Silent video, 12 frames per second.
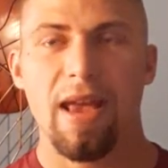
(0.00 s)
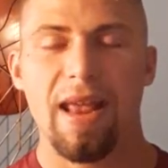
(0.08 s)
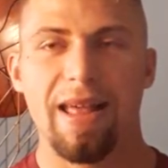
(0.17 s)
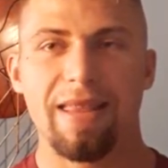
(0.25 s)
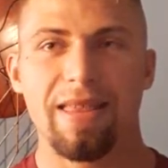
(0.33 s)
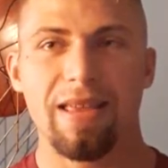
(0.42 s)

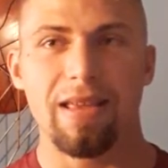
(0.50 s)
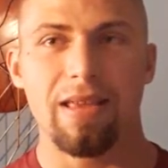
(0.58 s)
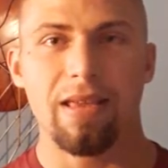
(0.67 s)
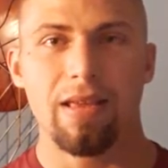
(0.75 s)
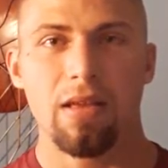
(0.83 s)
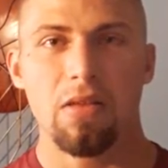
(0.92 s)
And I
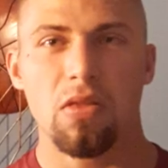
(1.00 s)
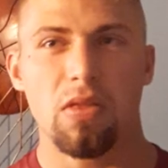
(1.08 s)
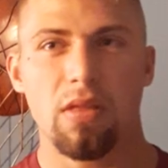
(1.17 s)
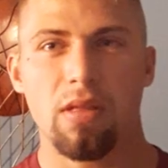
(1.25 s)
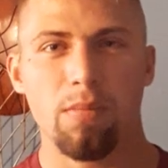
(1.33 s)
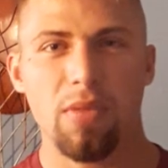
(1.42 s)
think
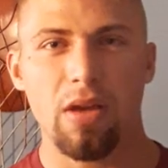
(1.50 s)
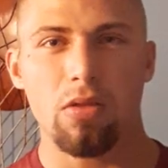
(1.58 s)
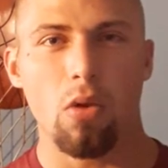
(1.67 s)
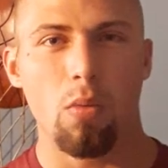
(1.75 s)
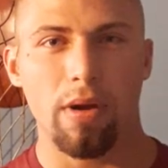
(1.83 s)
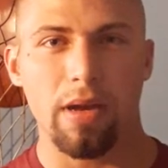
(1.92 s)
some
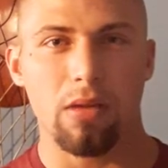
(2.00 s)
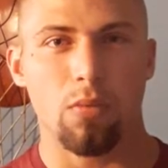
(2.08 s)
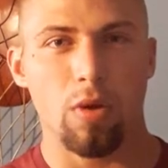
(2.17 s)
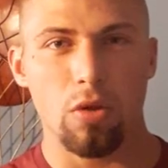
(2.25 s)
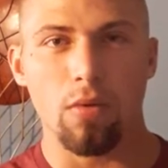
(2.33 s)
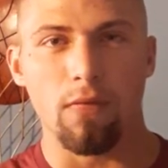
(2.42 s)
things don't work out the
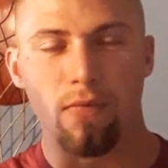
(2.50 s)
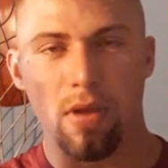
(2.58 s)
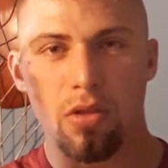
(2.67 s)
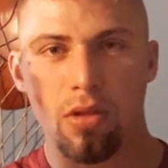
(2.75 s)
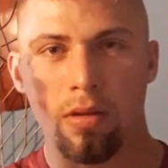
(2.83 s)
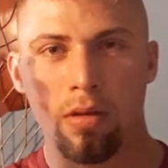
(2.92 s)
way you
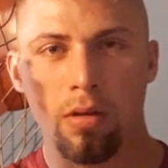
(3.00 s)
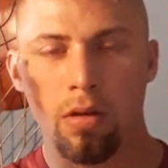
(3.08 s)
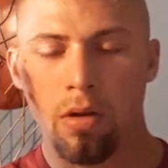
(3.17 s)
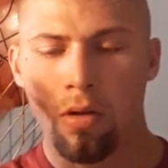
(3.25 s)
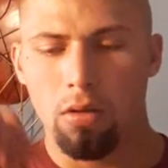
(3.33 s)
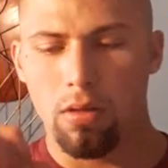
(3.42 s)
envision,
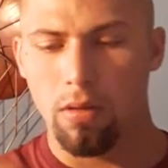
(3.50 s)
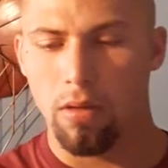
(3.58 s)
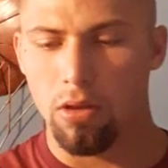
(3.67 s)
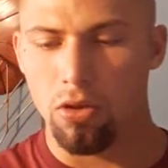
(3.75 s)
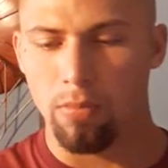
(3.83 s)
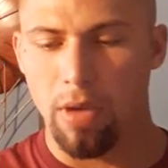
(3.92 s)
so
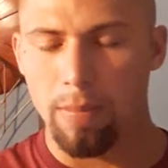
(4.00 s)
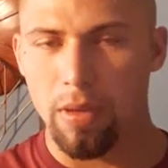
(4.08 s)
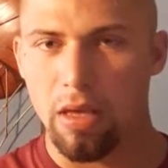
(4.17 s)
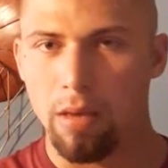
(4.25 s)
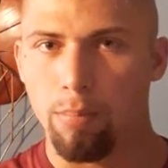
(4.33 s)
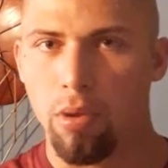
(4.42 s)
that you
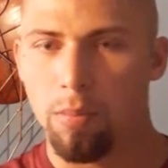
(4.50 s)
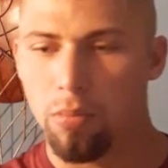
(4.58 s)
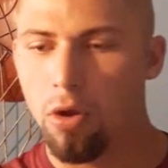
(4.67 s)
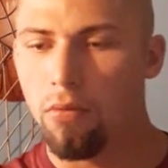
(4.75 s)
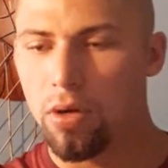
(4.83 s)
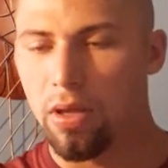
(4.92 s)
maybe get
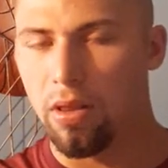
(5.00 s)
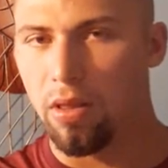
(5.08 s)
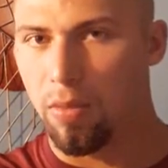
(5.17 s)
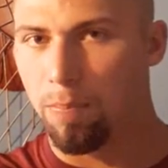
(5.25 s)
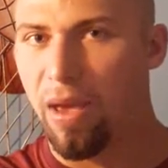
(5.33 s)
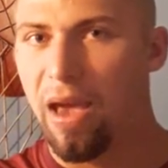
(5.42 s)
bumped over to
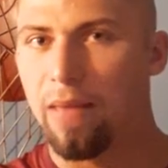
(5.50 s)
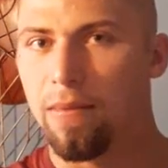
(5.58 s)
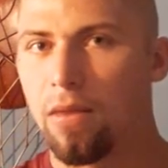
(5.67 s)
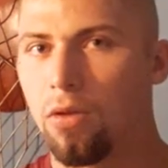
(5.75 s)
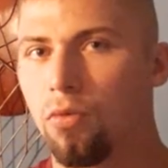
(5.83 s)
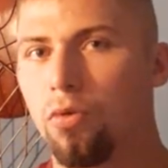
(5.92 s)
this
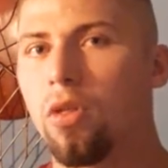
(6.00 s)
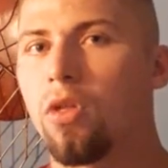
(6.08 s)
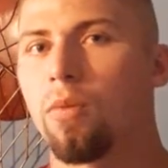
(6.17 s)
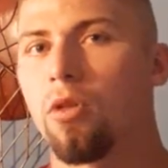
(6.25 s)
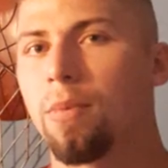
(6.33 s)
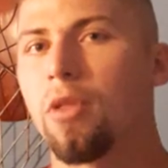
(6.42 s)
path that you're really
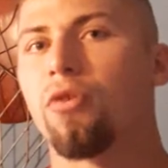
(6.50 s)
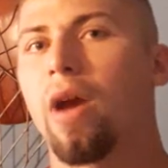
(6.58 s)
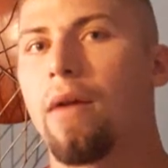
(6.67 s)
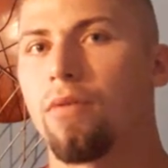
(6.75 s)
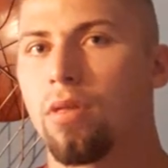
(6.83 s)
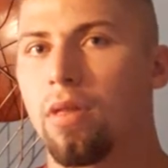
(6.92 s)
supposed to be
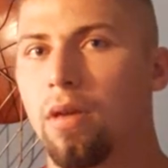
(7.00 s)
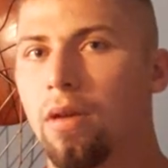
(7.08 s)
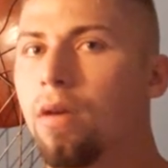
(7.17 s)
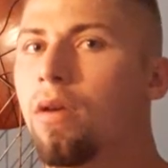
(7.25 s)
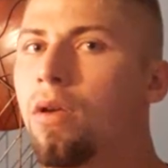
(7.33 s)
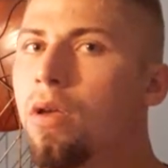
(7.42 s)

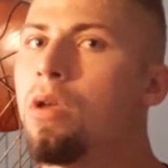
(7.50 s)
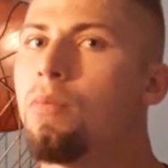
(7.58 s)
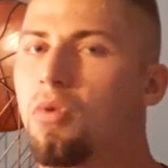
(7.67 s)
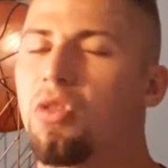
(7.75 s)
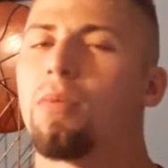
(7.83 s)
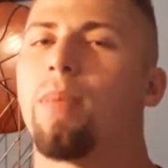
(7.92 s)
traversing,
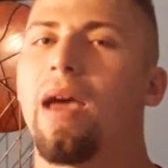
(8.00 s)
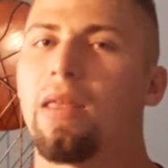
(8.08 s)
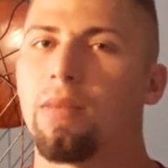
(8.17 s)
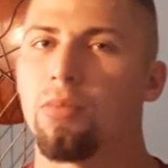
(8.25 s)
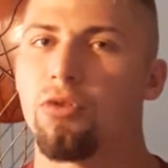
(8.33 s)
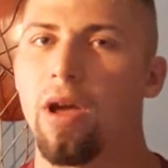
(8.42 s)
which is a
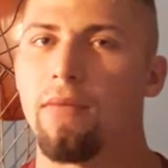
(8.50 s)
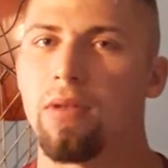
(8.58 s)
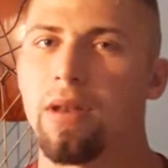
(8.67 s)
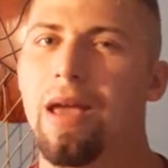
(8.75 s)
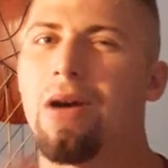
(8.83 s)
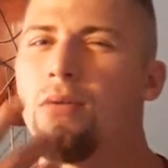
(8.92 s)
path I'm
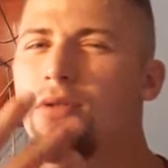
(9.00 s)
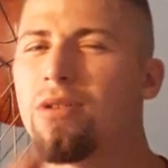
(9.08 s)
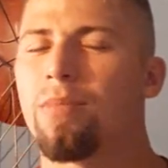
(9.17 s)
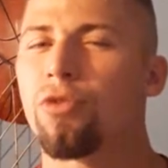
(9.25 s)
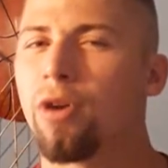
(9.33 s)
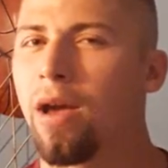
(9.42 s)
traveling now, which
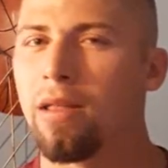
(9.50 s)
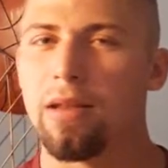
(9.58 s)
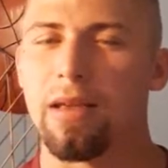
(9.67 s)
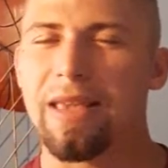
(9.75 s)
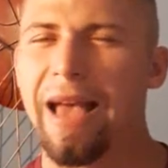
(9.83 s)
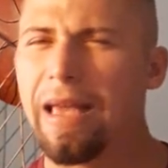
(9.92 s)
I'm trying
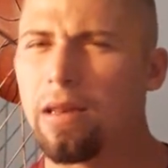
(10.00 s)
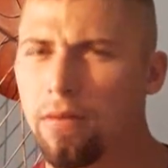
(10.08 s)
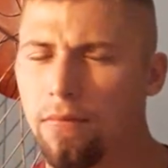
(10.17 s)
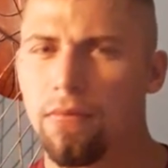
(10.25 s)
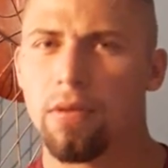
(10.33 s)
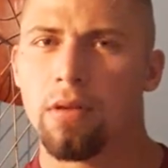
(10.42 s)
to kind
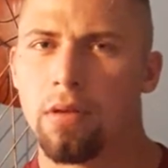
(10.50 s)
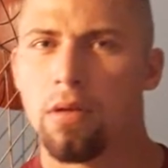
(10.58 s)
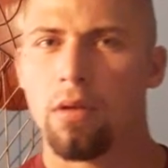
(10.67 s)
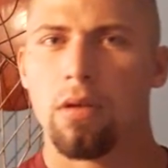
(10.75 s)
of